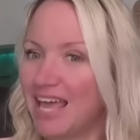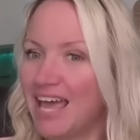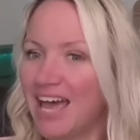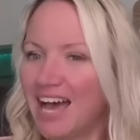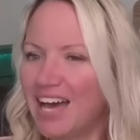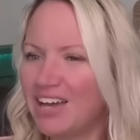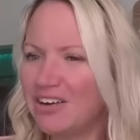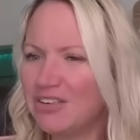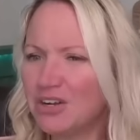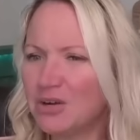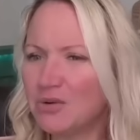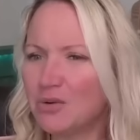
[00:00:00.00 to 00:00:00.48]

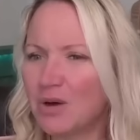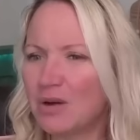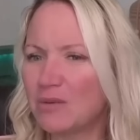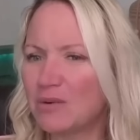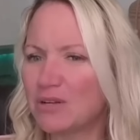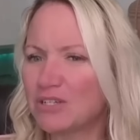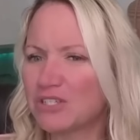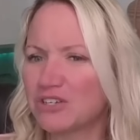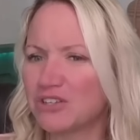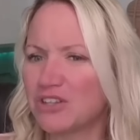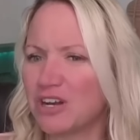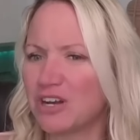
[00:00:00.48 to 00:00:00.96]
I don't know why
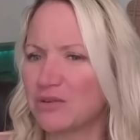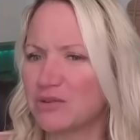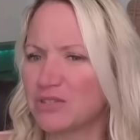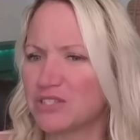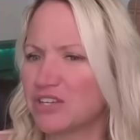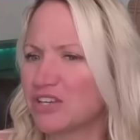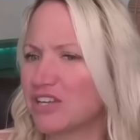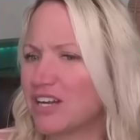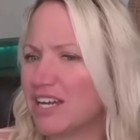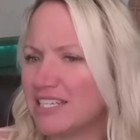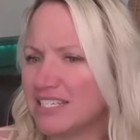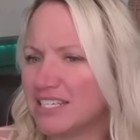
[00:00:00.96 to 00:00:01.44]
Welcher thought it was
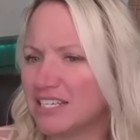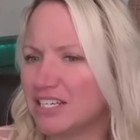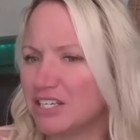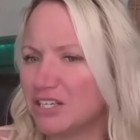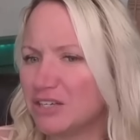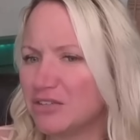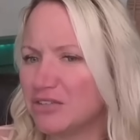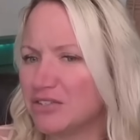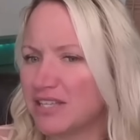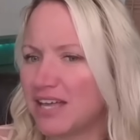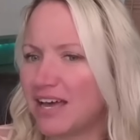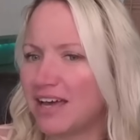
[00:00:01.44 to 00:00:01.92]
a good idea to
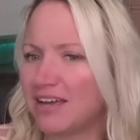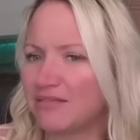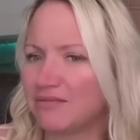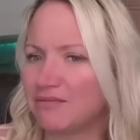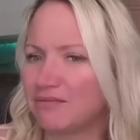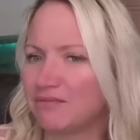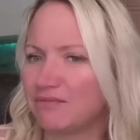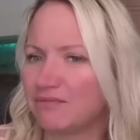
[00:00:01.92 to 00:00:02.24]
use that.